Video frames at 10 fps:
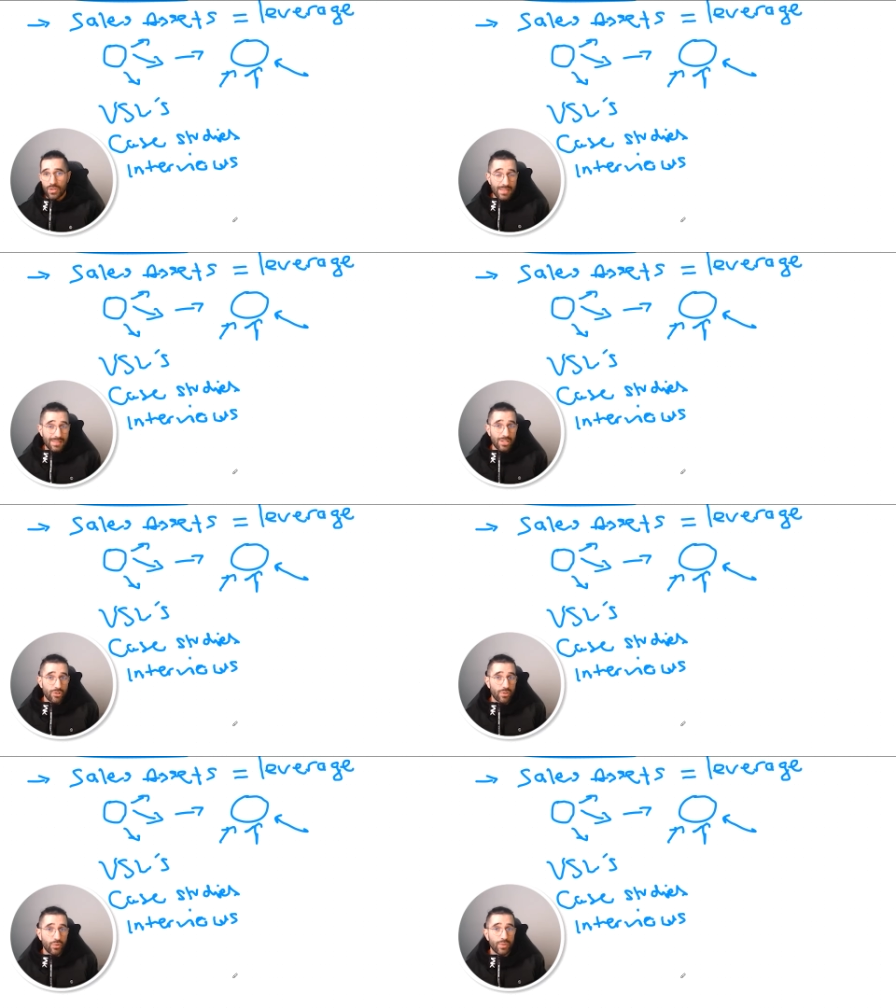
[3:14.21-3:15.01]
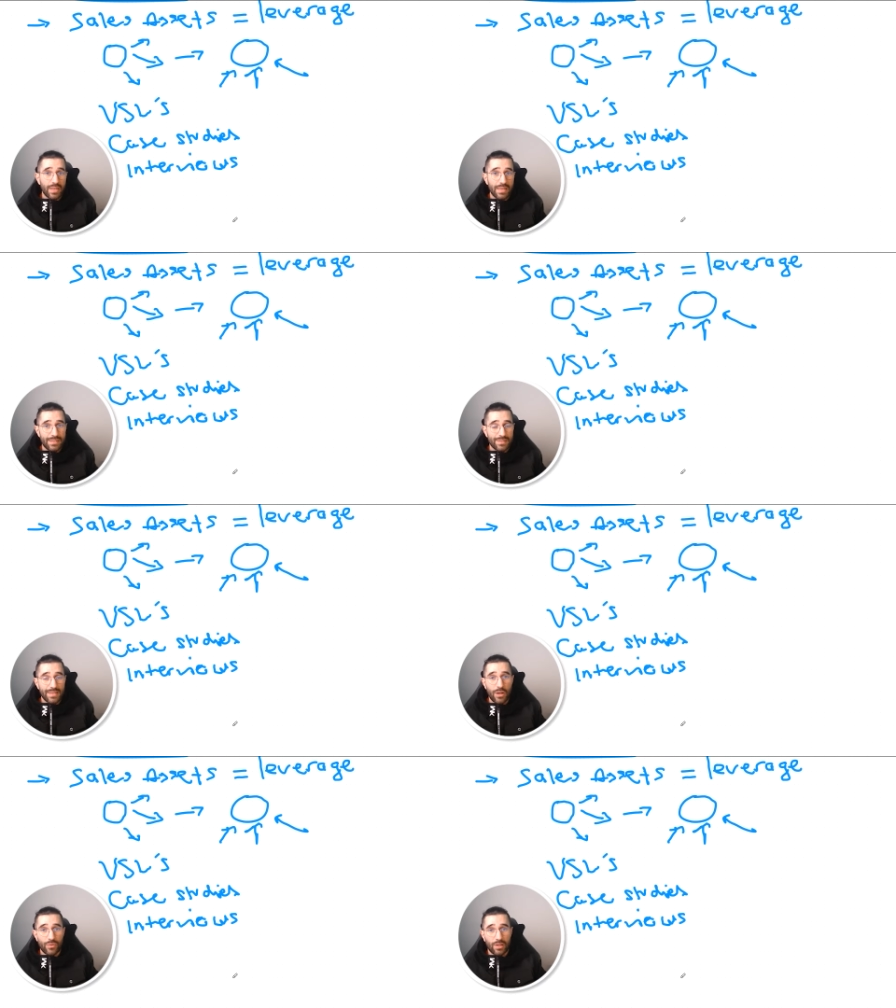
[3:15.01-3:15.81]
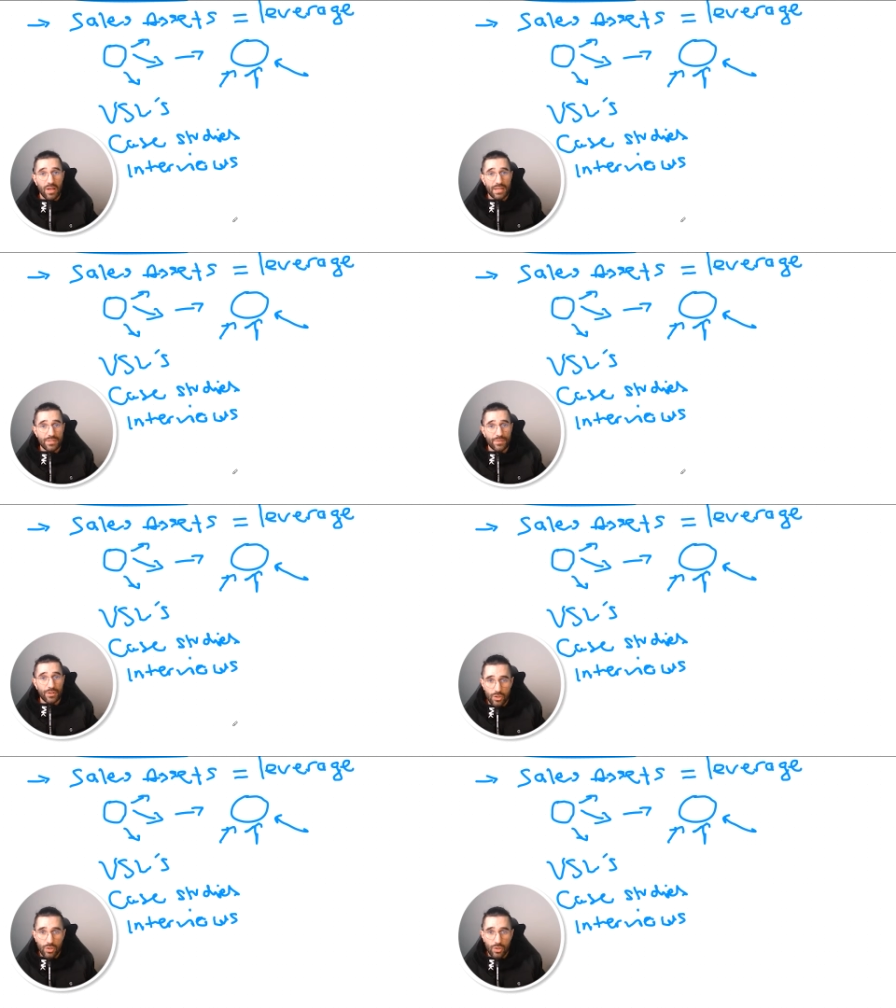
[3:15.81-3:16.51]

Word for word: That's literally all they need to say on the client interview.